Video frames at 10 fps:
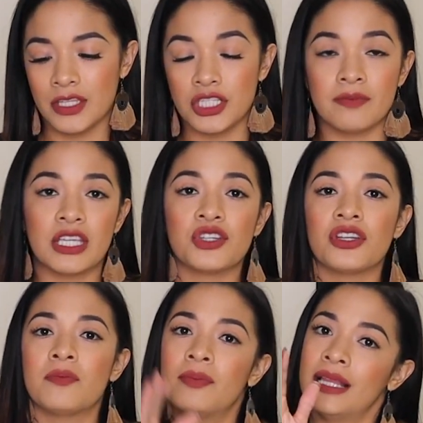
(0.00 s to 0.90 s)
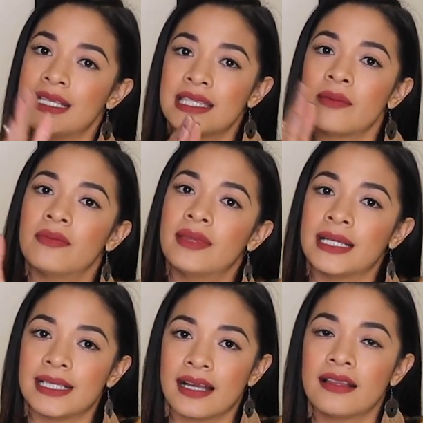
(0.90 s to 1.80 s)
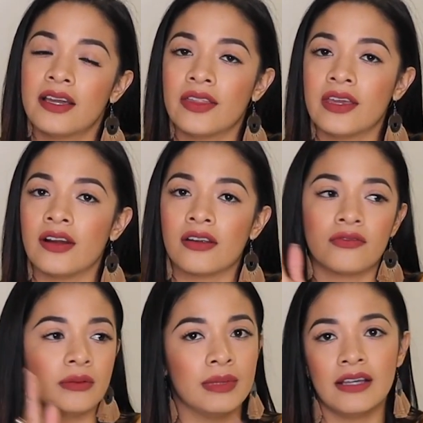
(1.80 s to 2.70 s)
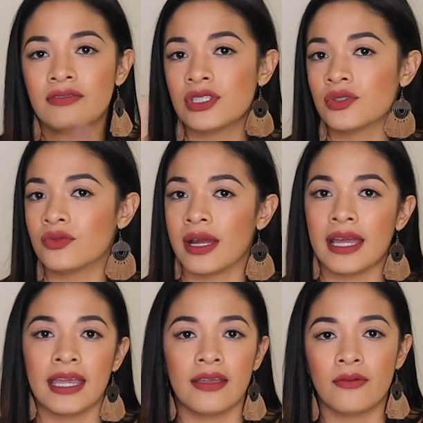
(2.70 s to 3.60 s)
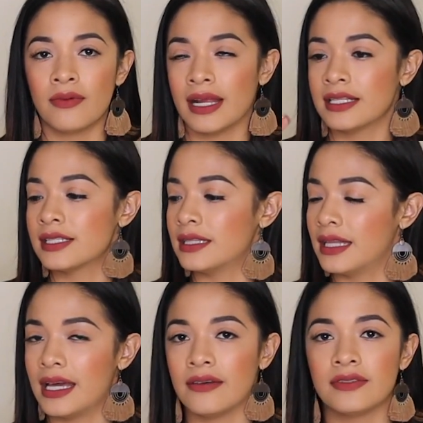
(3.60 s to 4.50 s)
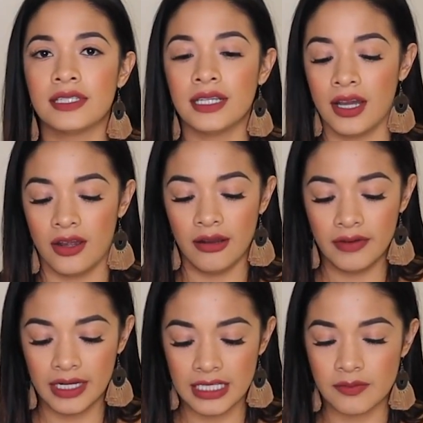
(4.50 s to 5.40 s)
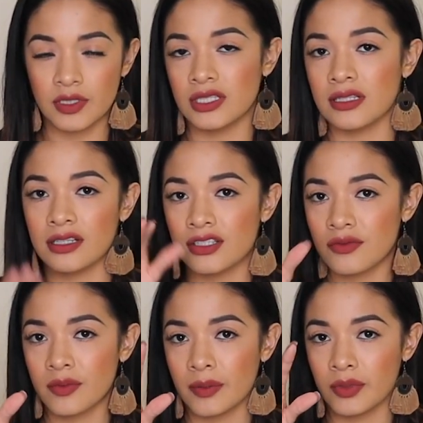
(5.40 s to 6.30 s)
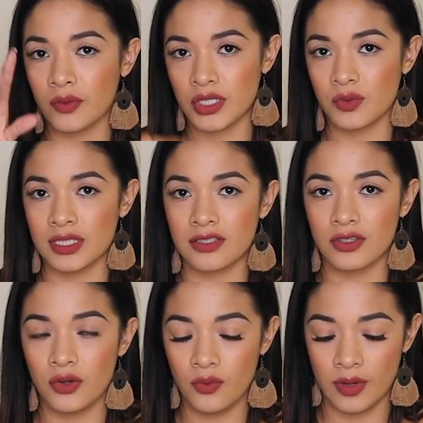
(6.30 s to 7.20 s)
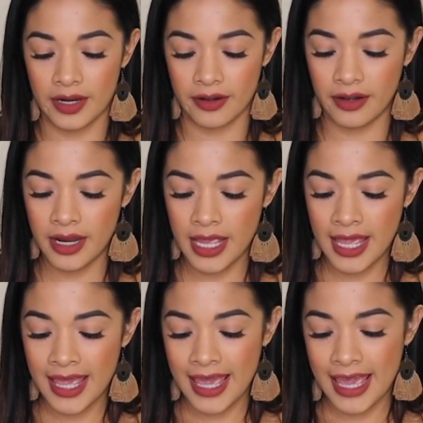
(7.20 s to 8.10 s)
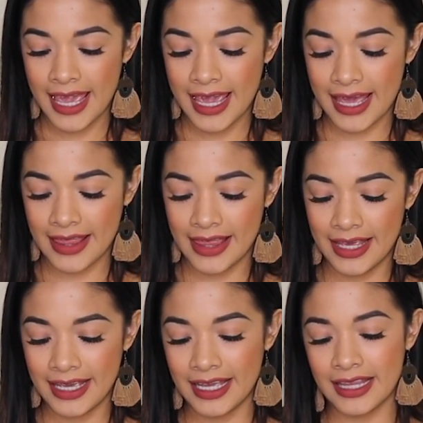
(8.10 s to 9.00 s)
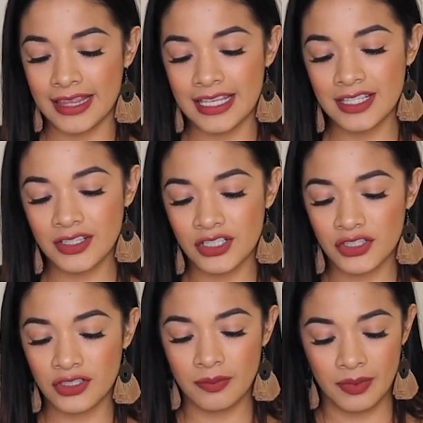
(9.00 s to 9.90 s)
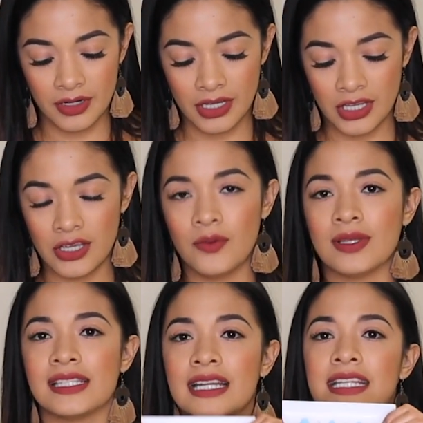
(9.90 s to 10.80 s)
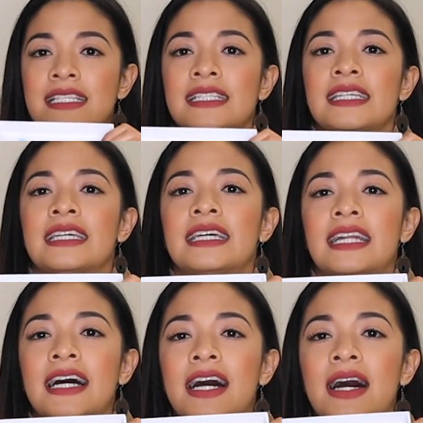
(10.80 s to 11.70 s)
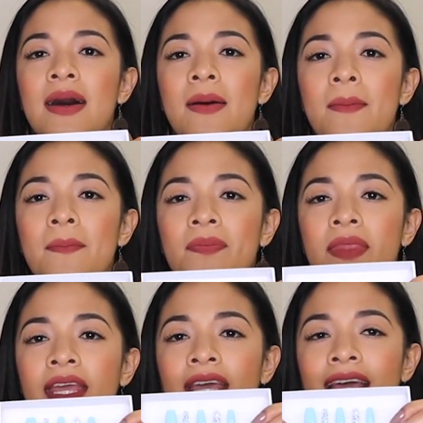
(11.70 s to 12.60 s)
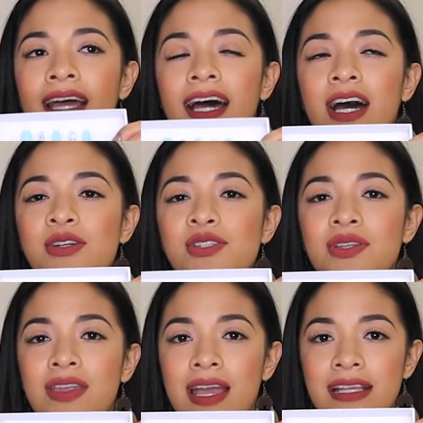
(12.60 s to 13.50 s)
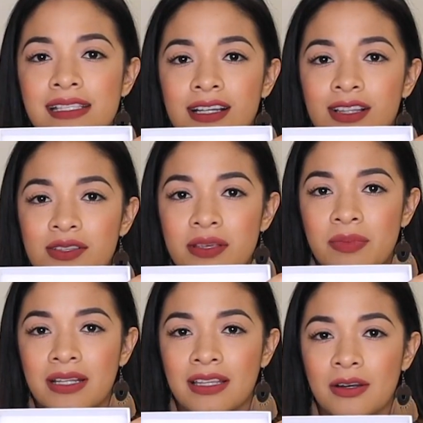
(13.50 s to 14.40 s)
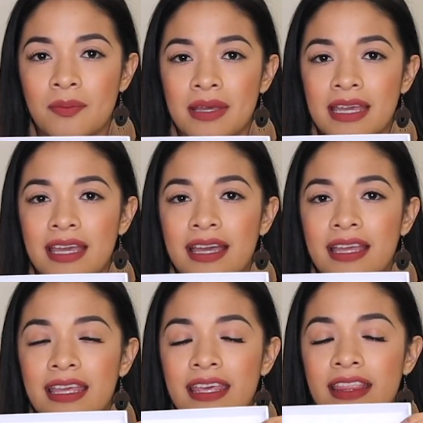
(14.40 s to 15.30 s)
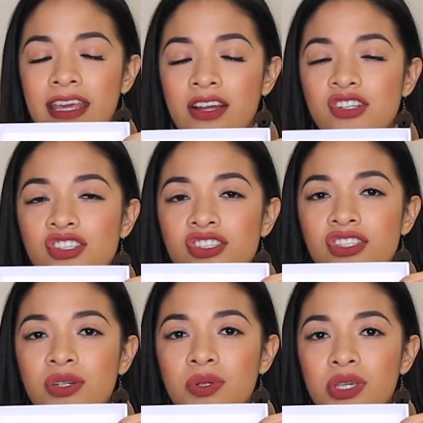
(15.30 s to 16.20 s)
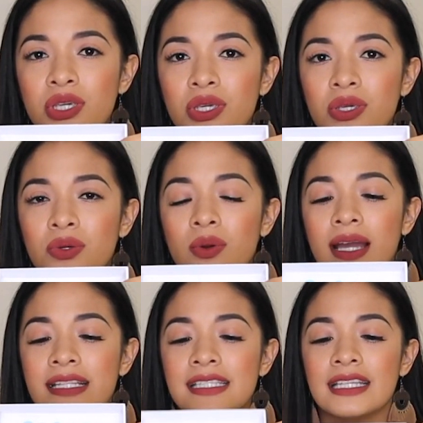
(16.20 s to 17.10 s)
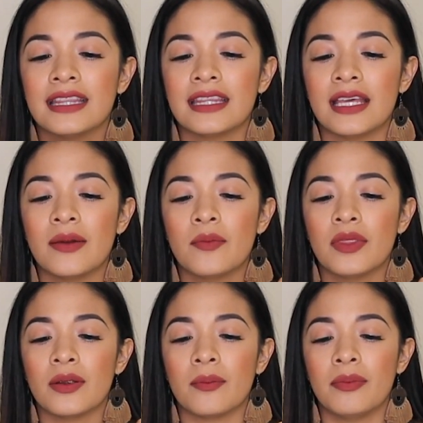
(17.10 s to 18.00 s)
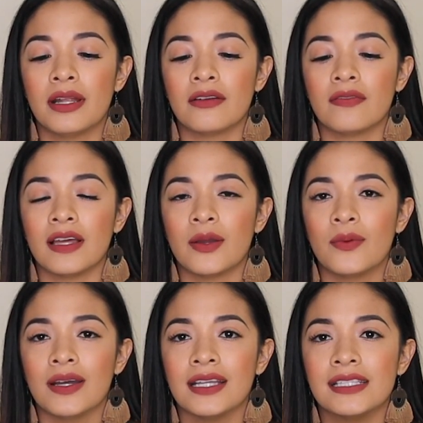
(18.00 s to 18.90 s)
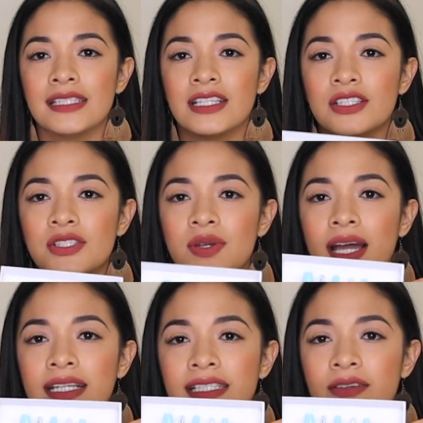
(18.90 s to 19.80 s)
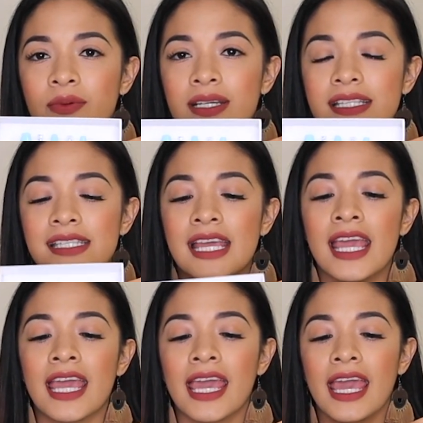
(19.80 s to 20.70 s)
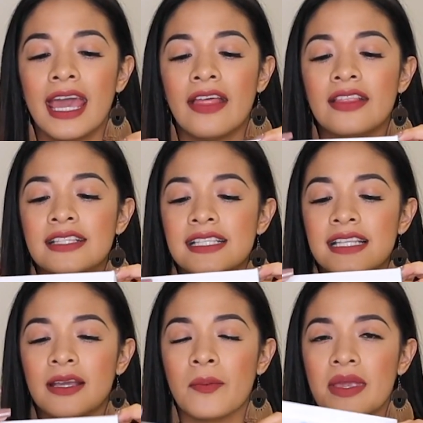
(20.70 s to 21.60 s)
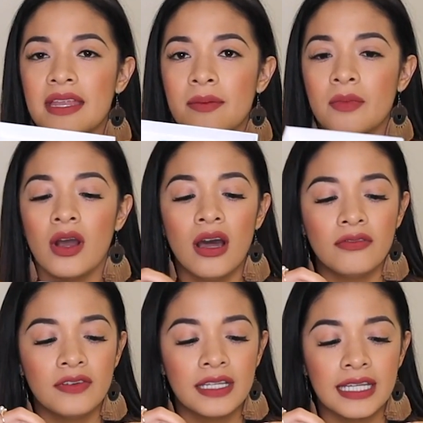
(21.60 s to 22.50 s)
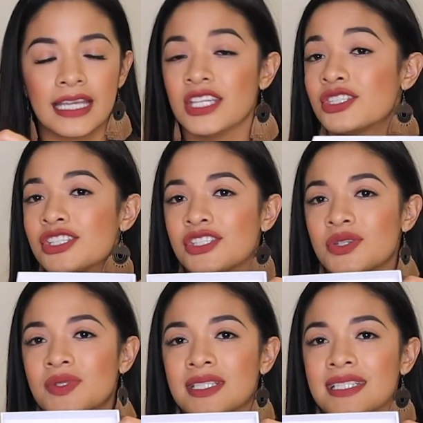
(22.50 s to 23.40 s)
Just make sure you place them exactly how they are, from left to right, right to left, however it is, but as long as you remember which ones go where. And then these are super cute ones that I did. I'll show you guys a close-up in a little bit. They are so cute. I did them. They're butterfly ones. They're 2 accent ones. And this is like a medium coffin. Again, she chose the